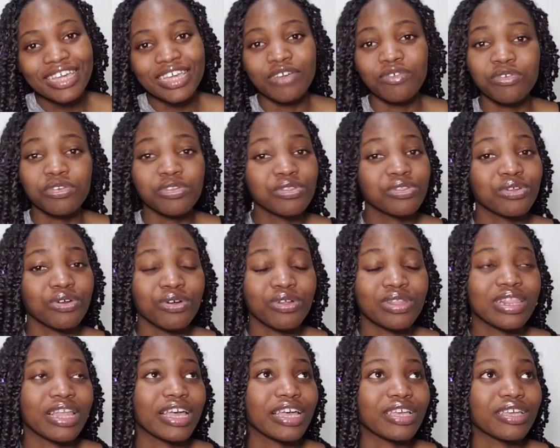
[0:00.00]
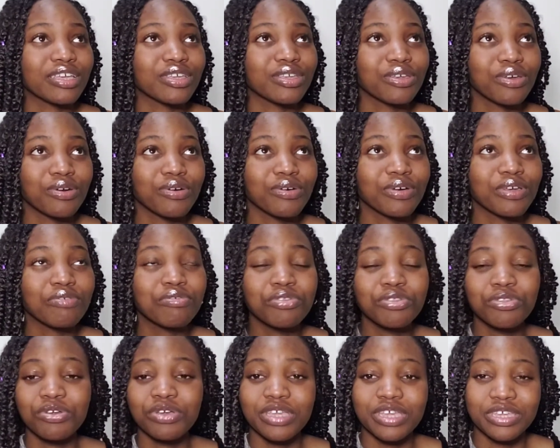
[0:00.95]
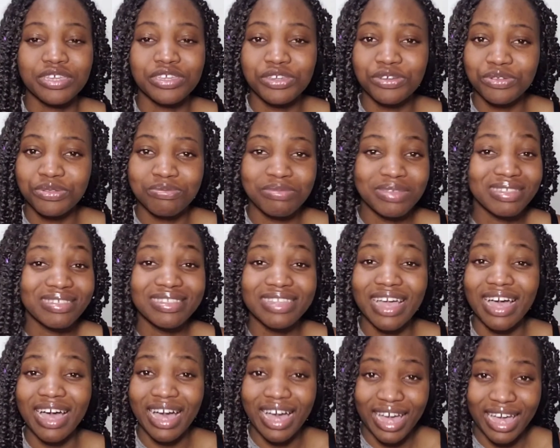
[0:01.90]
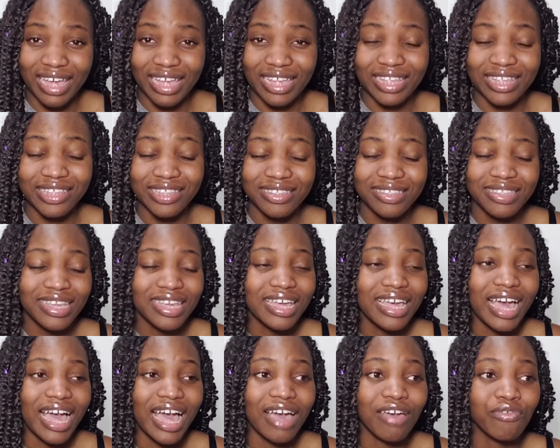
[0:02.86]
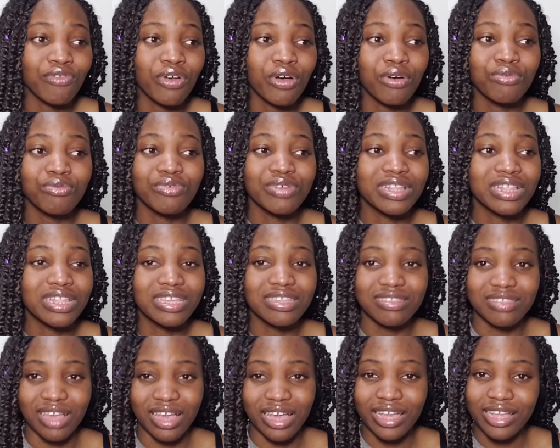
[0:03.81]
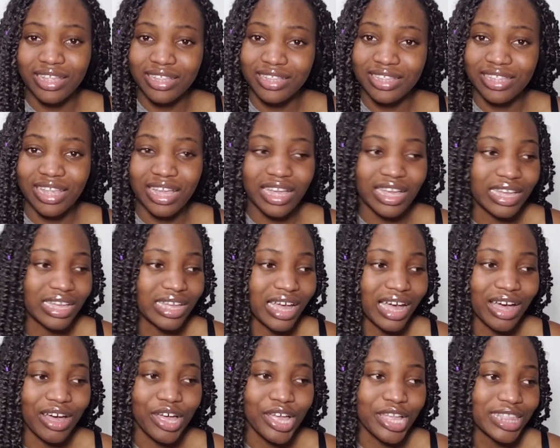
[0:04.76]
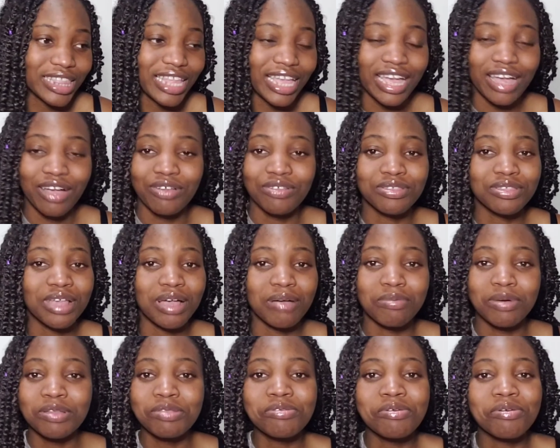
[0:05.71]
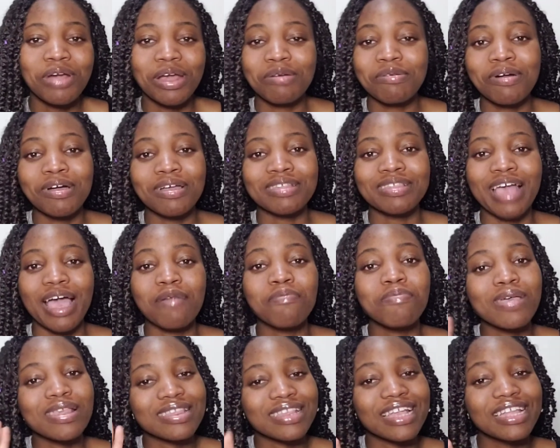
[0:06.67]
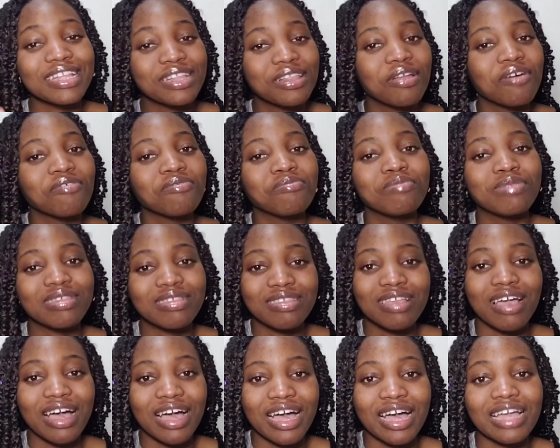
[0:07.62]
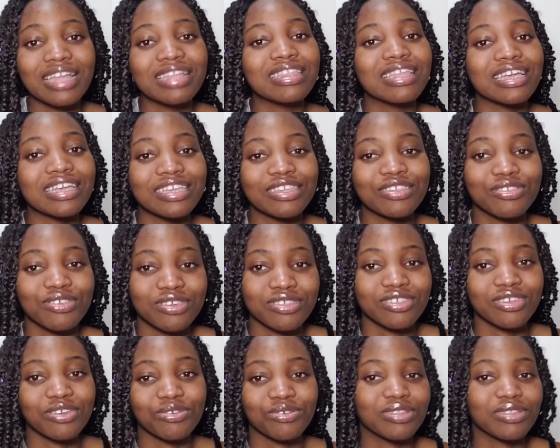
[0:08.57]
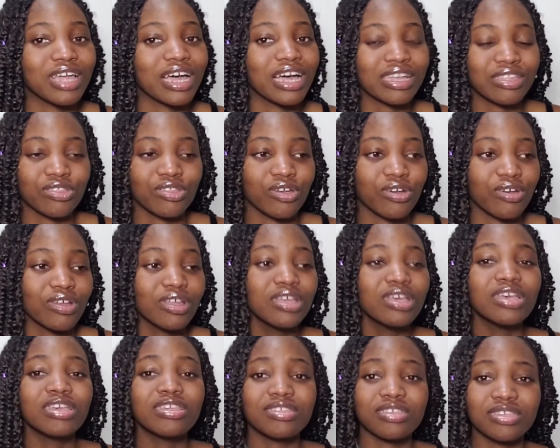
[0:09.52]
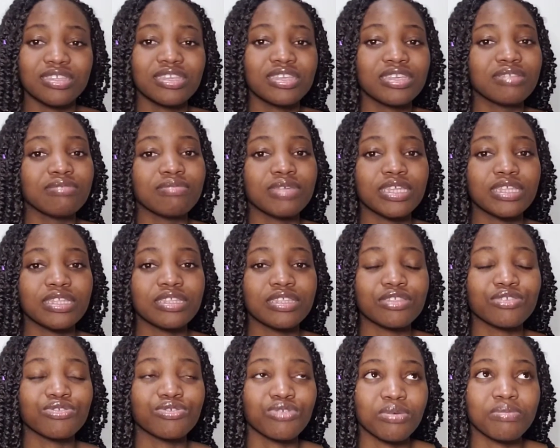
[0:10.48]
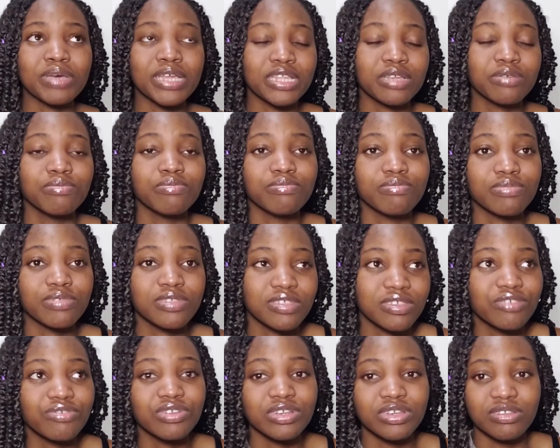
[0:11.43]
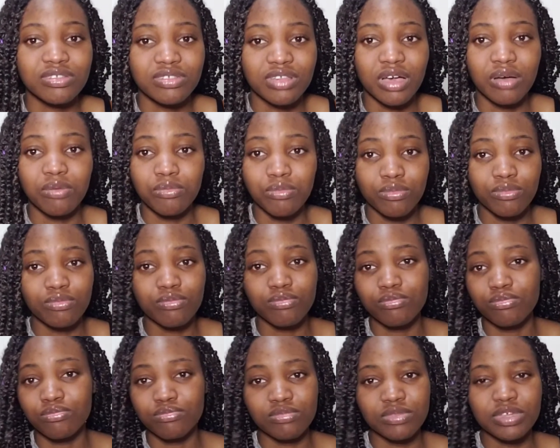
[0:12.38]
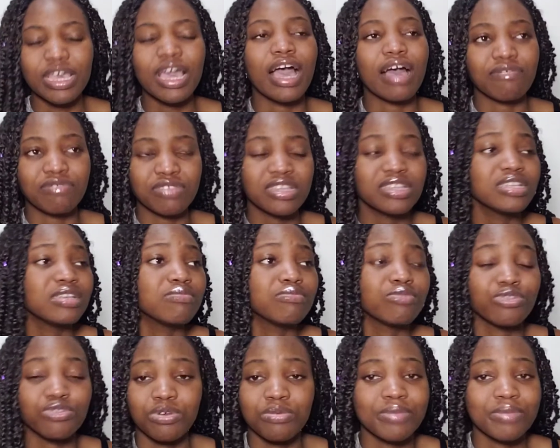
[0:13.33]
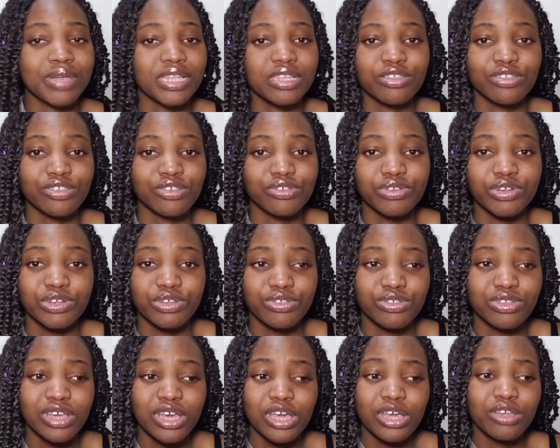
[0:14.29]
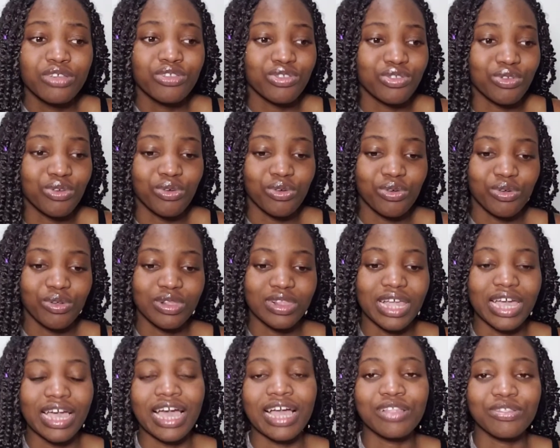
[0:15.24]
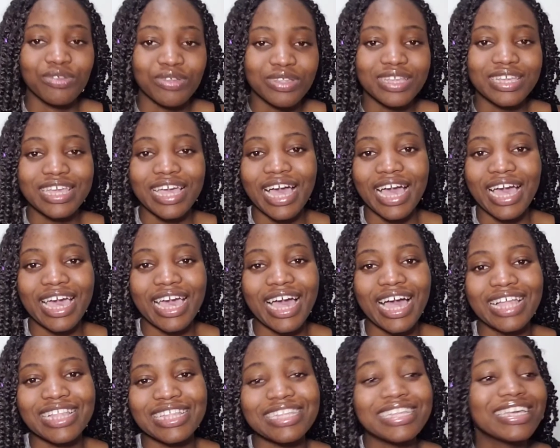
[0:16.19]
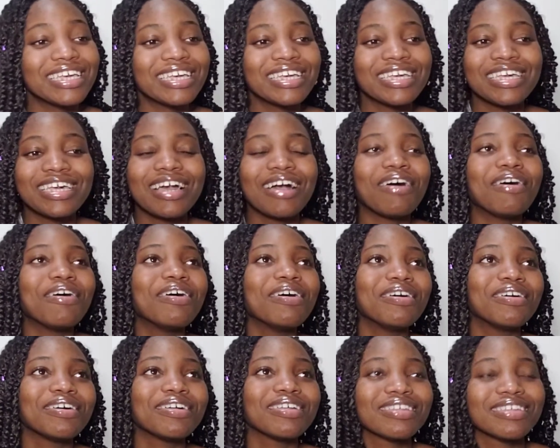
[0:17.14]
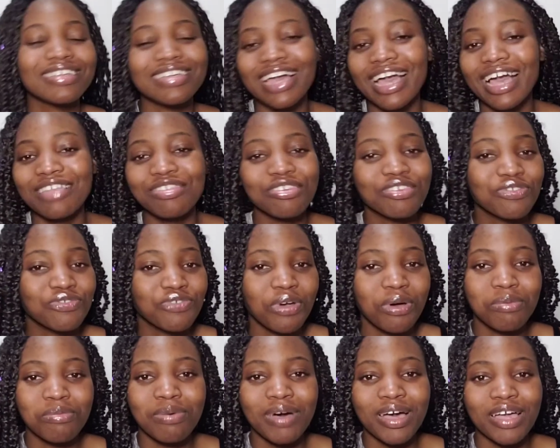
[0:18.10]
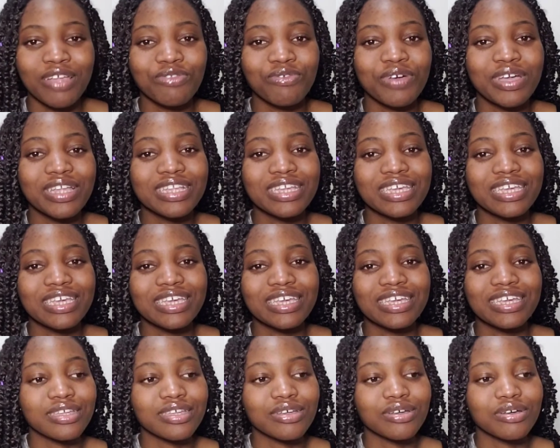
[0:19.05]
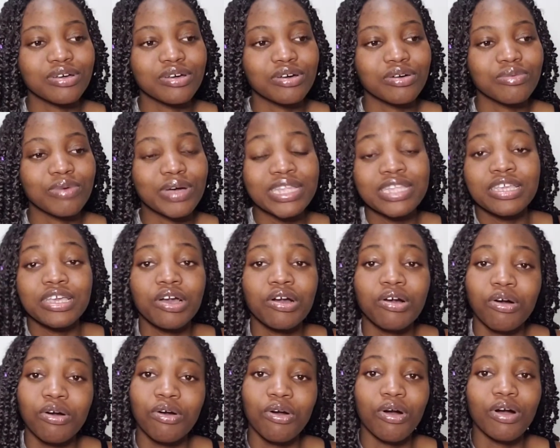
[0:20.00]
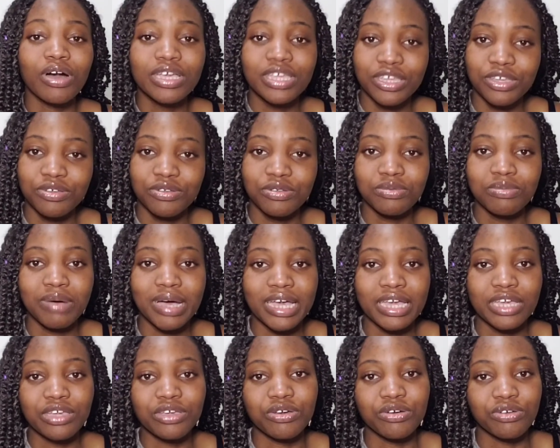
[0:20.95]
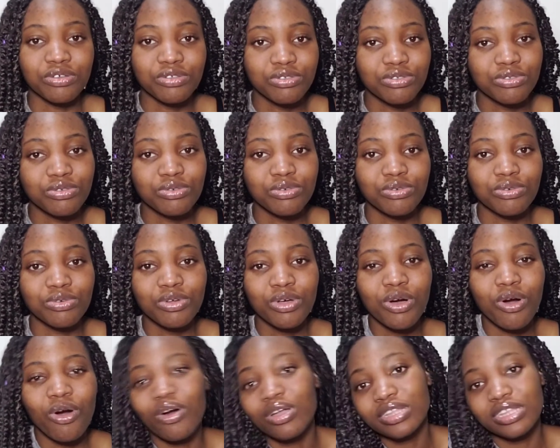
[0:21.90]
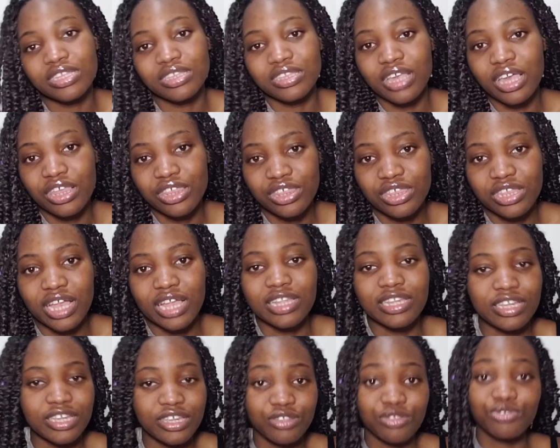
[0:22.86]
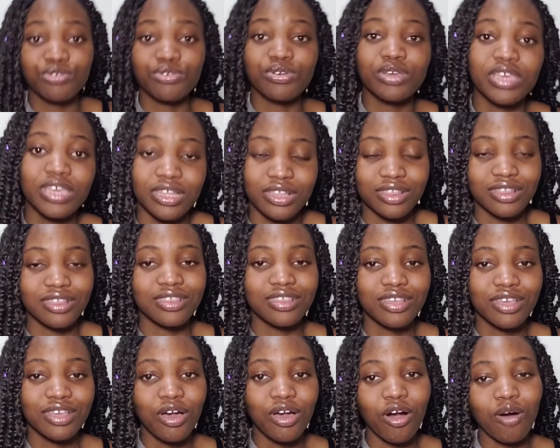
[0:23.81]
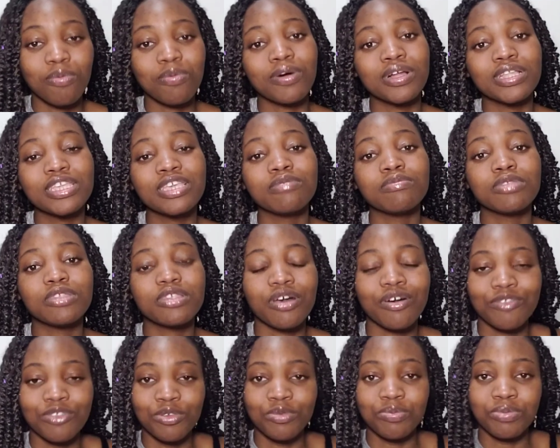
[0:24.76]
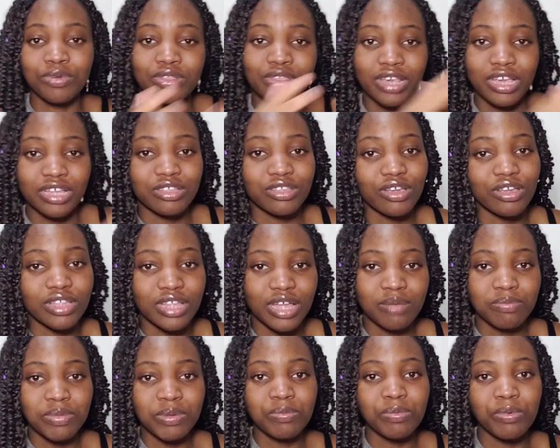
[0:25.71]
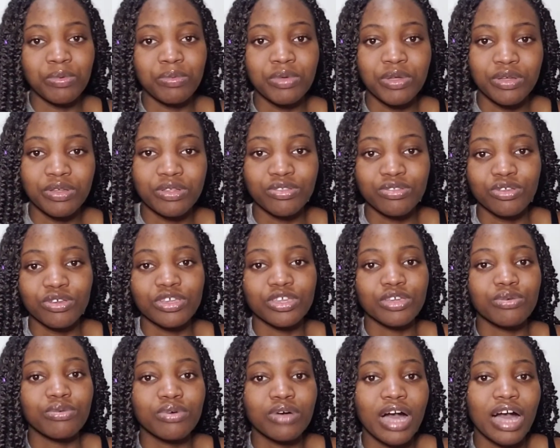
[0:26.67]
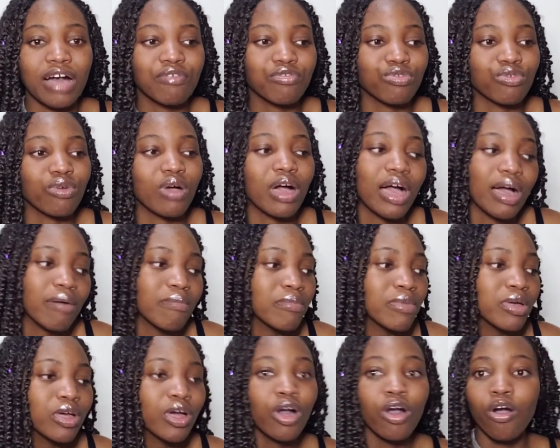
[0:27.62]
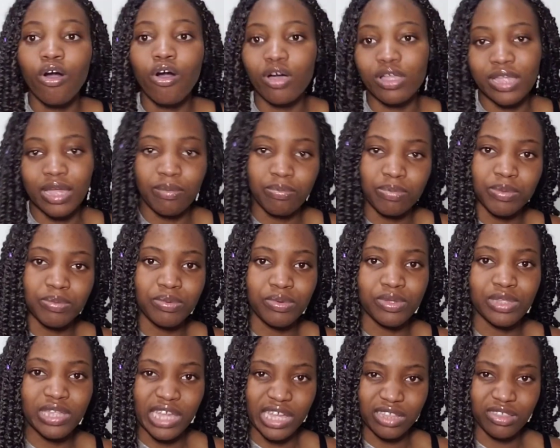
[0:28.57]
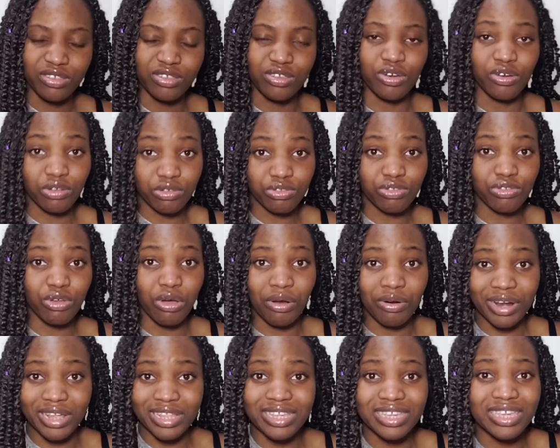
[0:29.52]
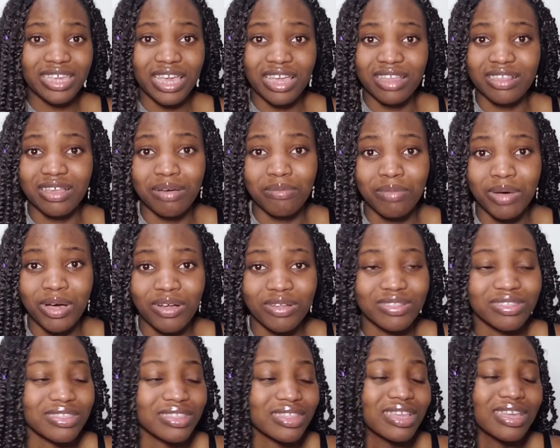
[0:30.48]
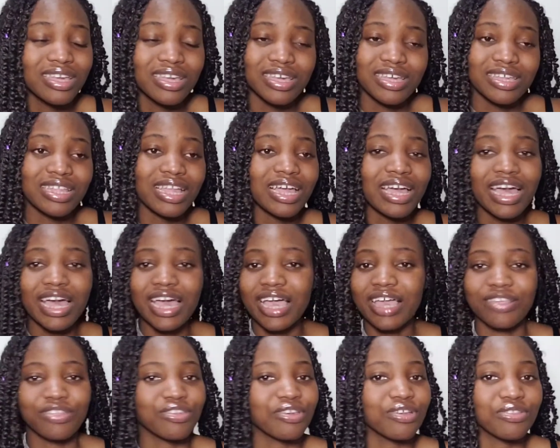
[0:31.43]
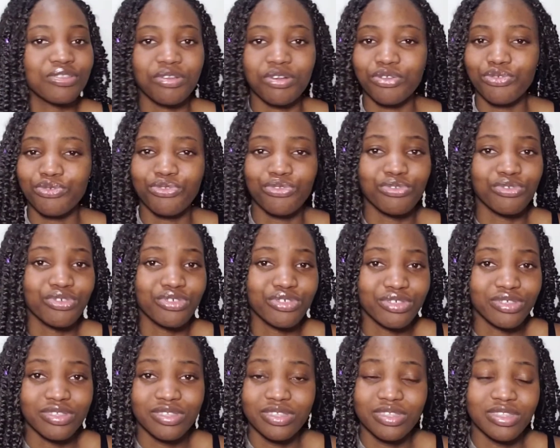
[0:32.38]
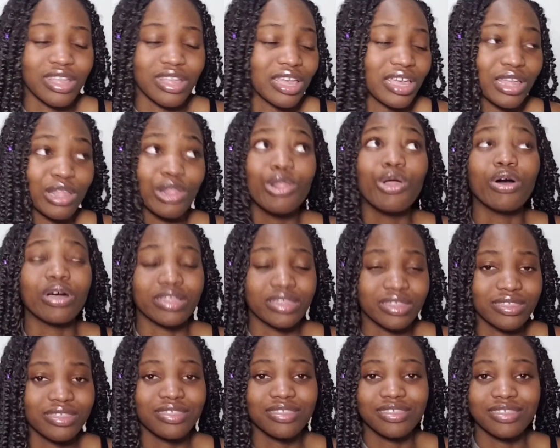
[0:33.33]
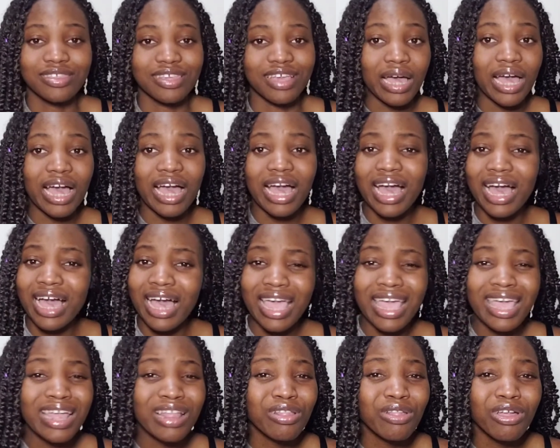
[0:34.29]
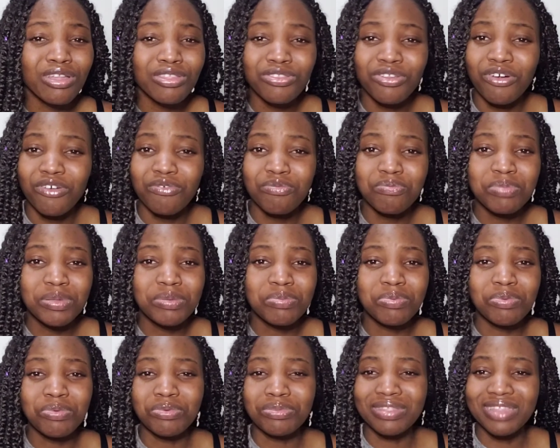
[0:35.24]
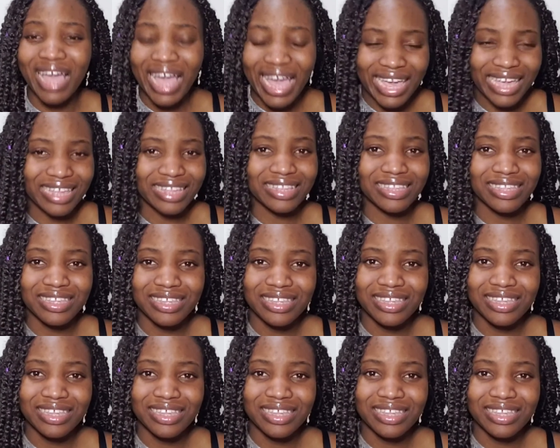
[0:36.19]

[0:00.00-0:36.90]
even though he killed Mr. Han, I felt really sad. Like I was about to cry because I personally love Mr. Han. Like he's such a good actor. Seen him in so many series. I've seen him in so many series. So like I know the guy, and I just felt bad when he got killed by Hyung-soo unintentionally. He took it upon himself to protect the other people, so he won't have to harm other people that Hyung-soo already cares about. That guy has just gone through a lot of people died.